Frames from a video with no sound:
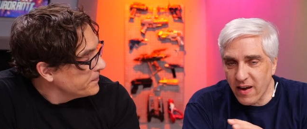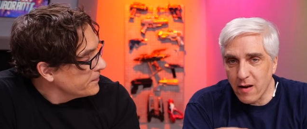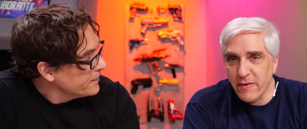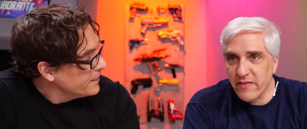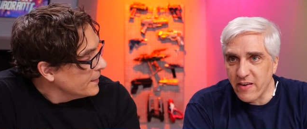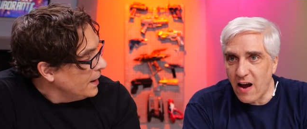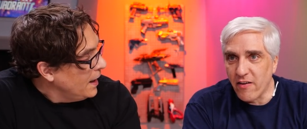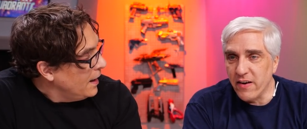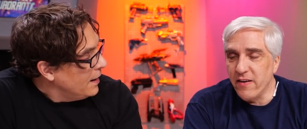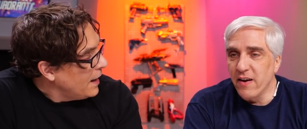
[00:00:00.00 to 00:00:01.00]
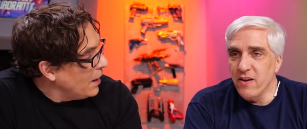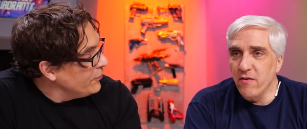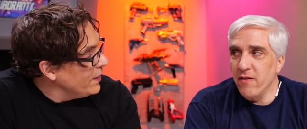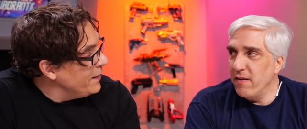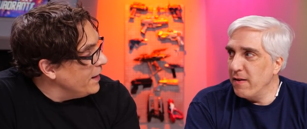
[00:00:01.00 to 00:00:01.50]
Speaker 1: to be solid.
Speaker 2: I'll
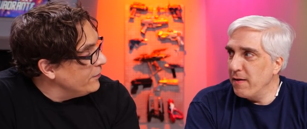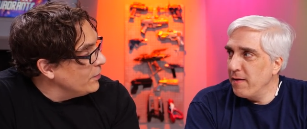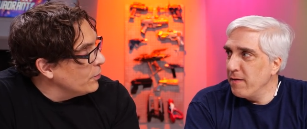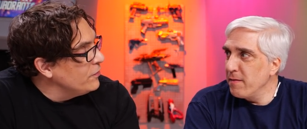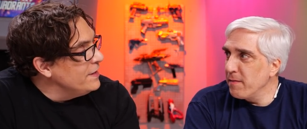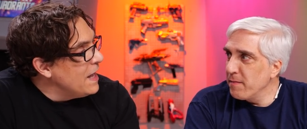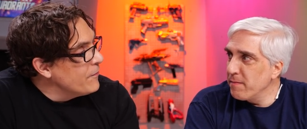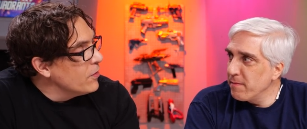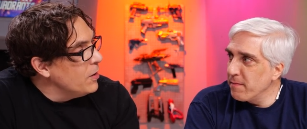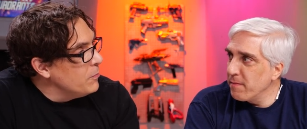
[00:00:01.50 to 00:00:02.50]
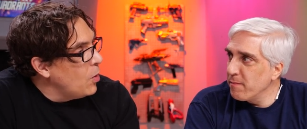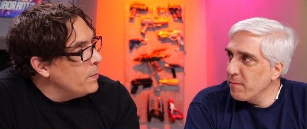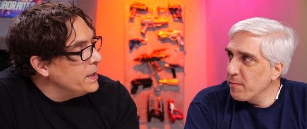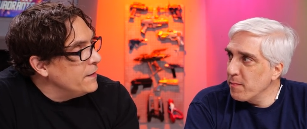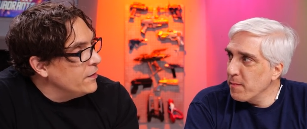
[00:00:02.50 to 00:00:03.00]
say this: there was never a
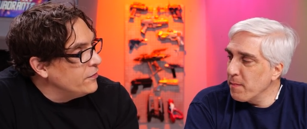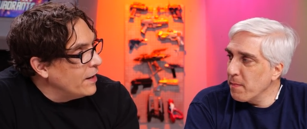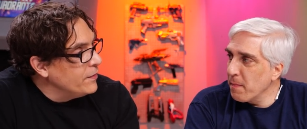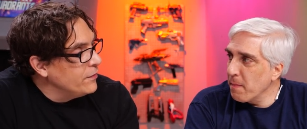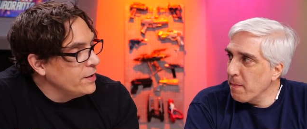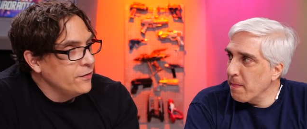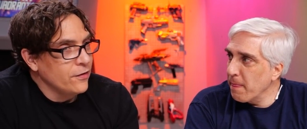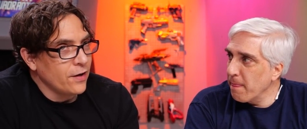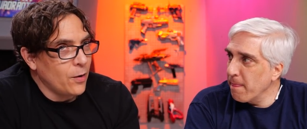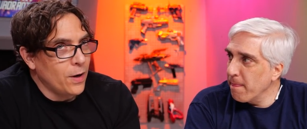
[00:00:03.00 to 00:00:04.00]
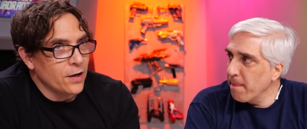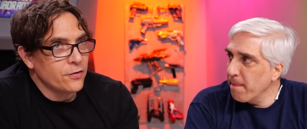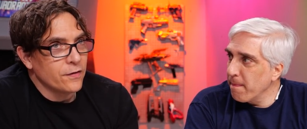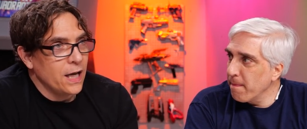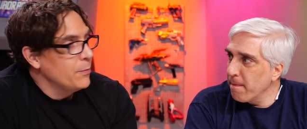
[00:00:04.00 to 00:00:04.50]
moment in the seven seasons I watched of Game of